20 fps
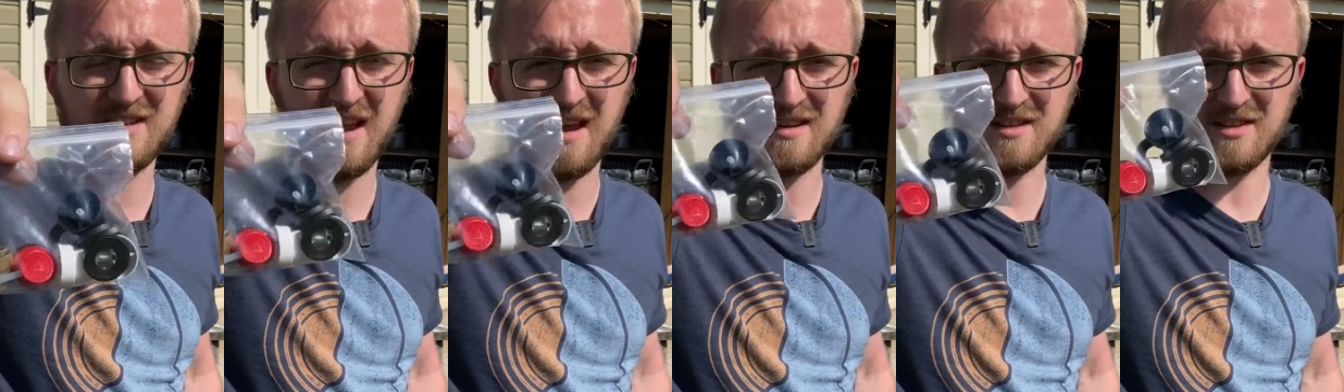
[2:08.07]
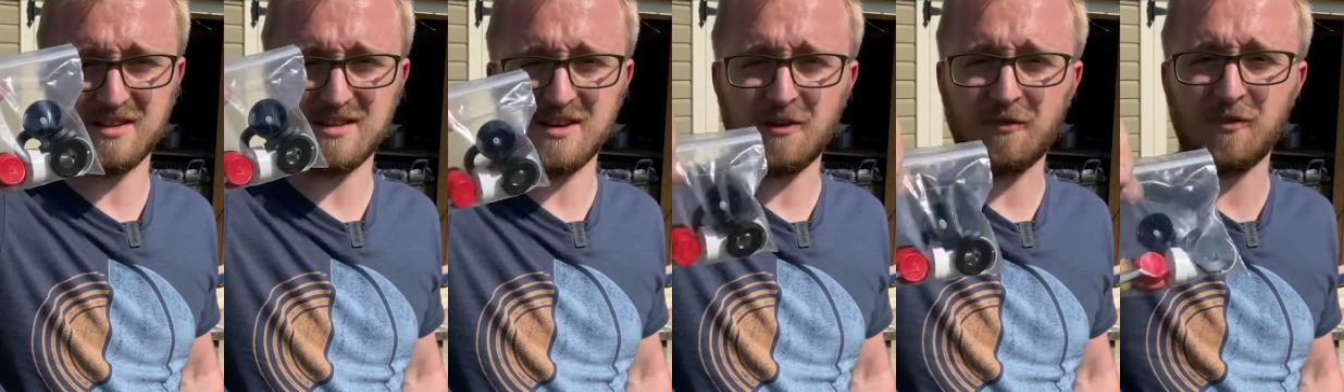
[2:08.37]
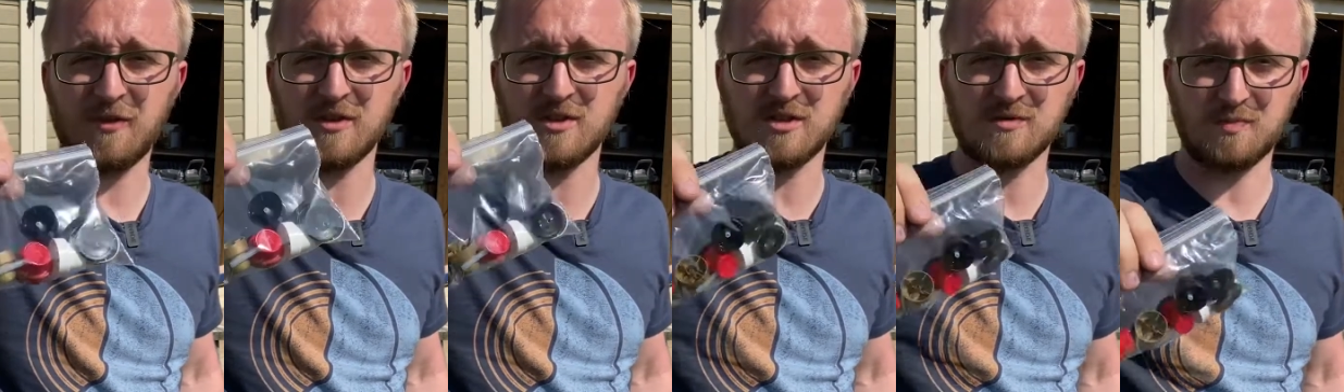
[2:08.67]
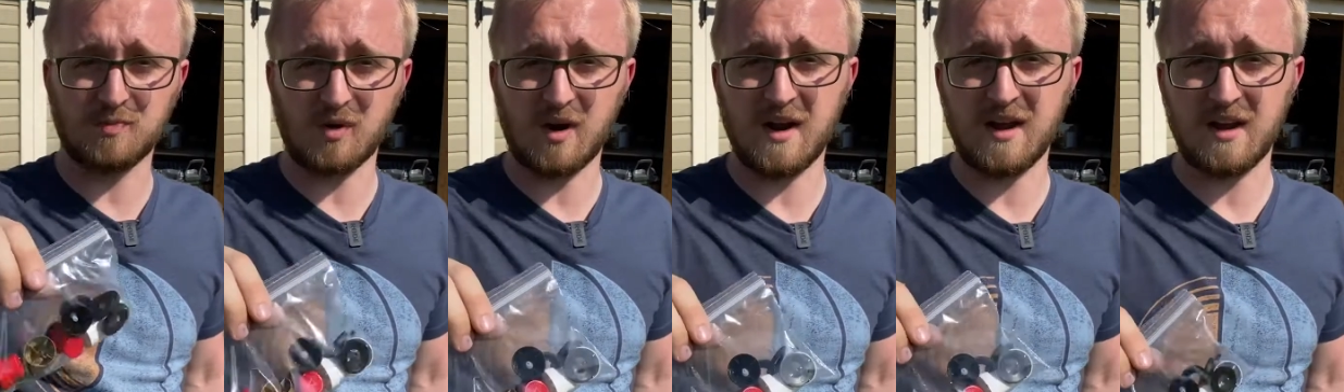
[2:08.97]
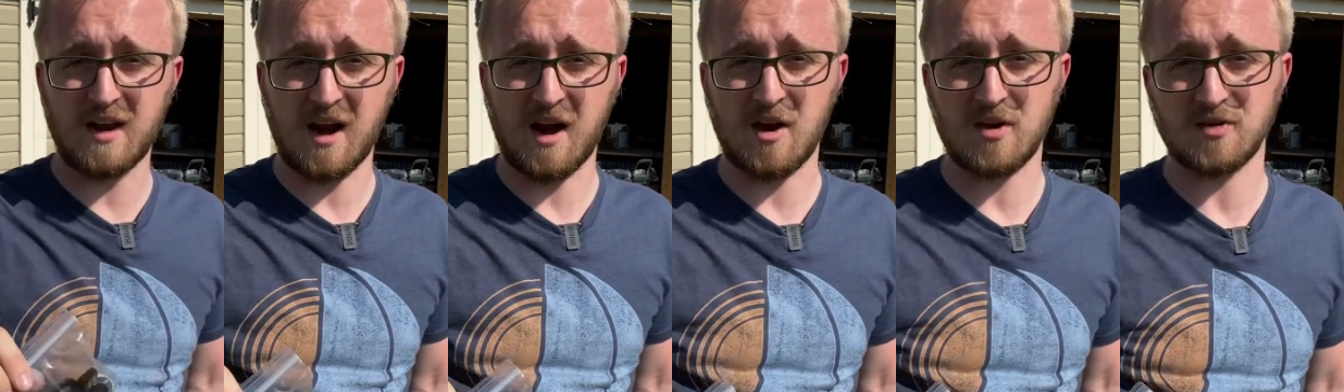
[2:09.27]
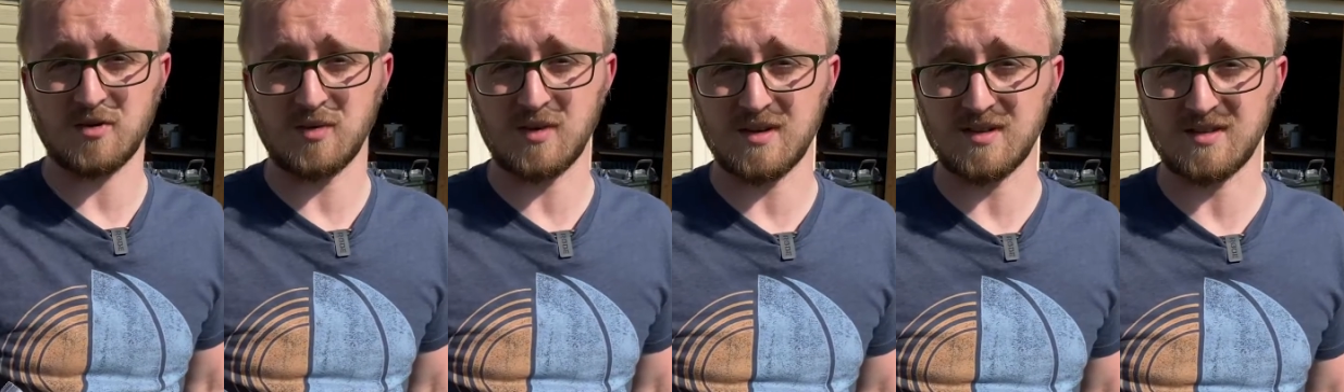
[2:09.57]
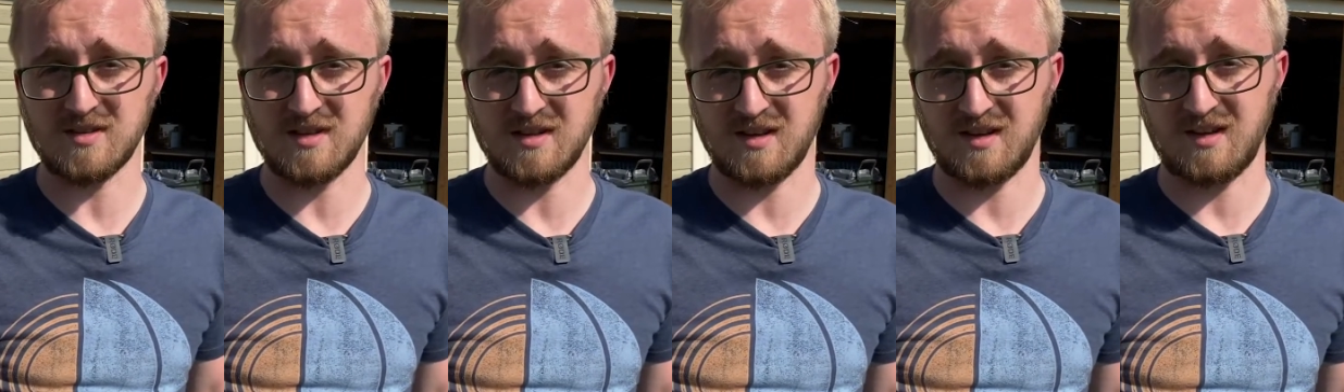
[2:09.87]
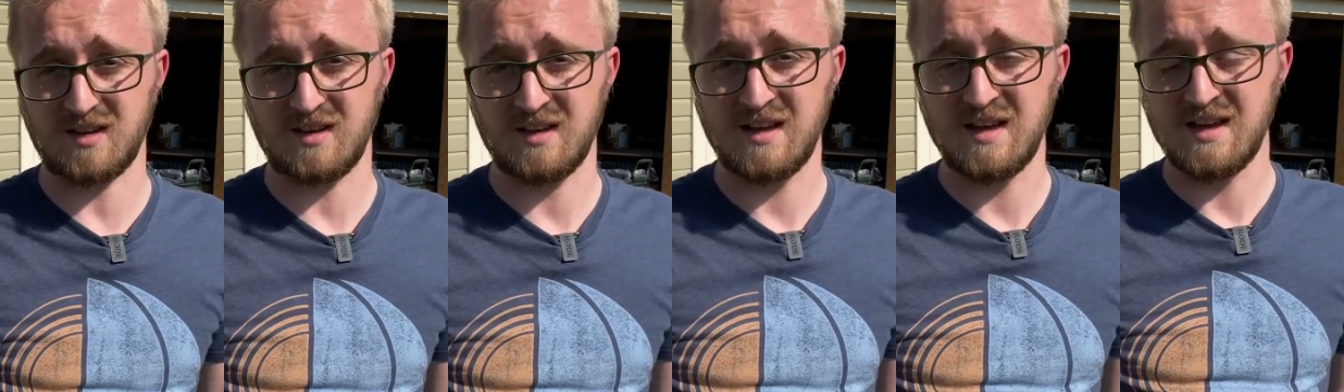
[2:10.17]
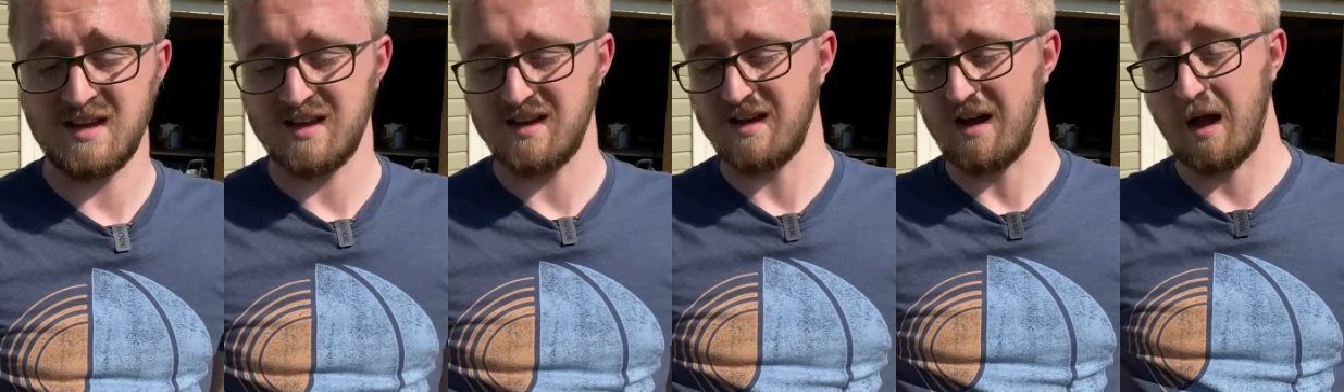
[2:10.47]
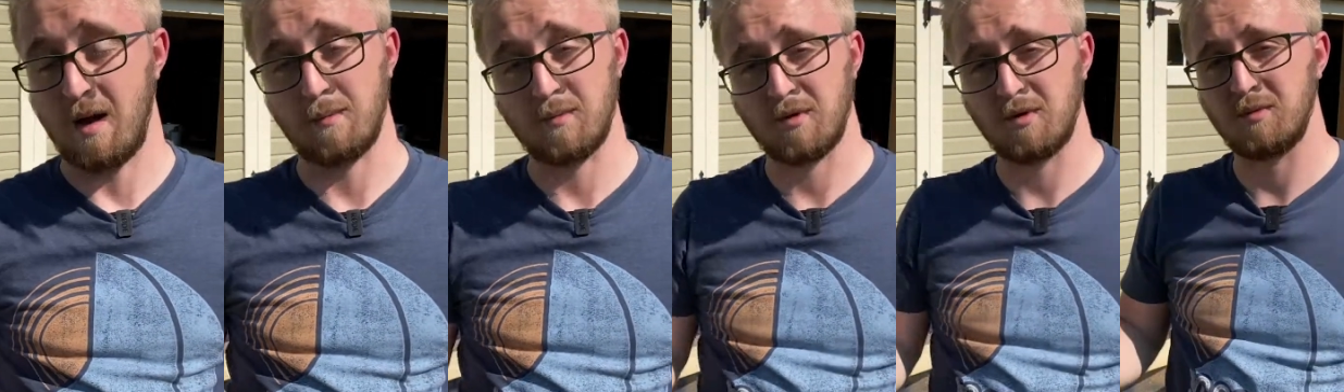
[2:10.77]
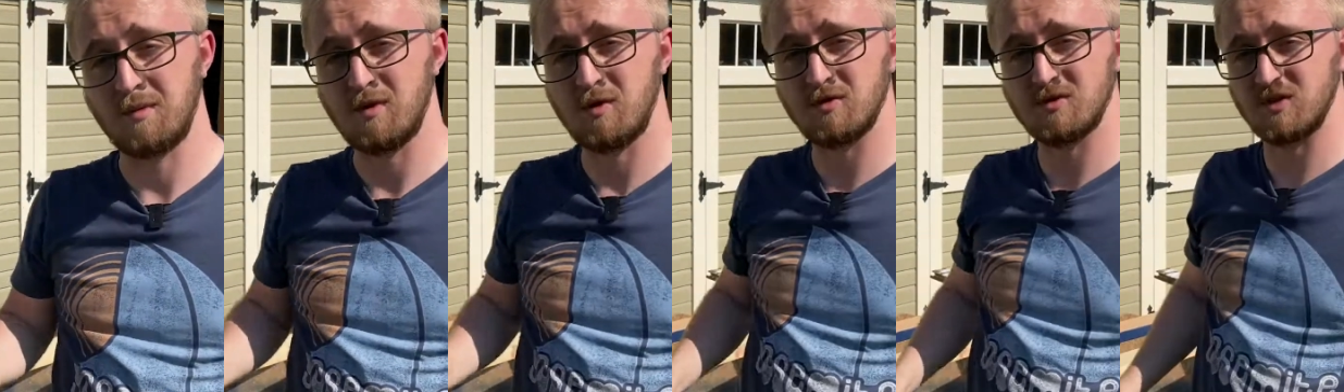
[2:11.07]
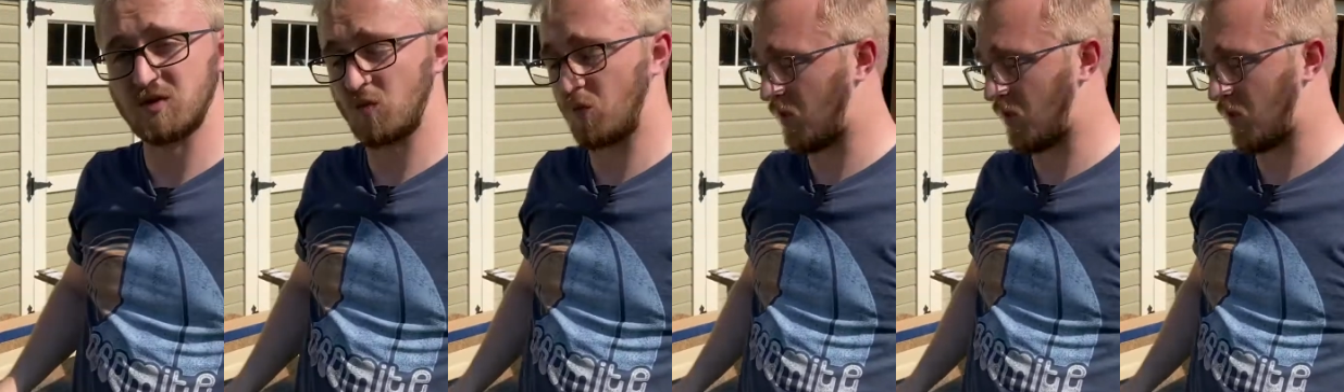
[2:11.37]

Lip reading: has a different spray characteristic. I'm gonna be using